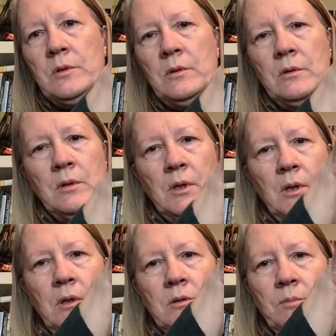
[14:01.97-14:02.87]
to
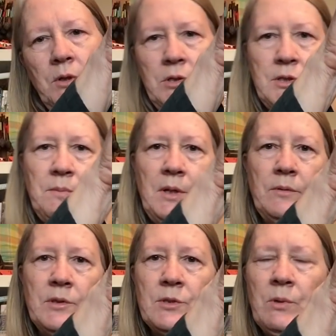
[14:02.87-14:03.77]
participate
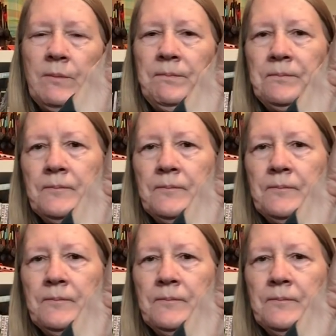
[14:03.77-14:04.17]
in this one